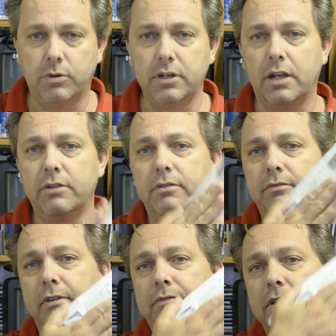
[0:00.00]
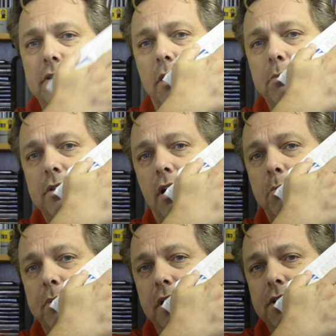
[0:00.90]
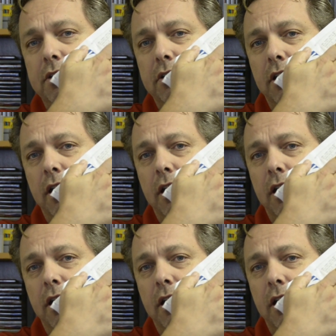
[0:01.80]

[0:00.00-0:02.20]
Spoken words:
150 subs competition.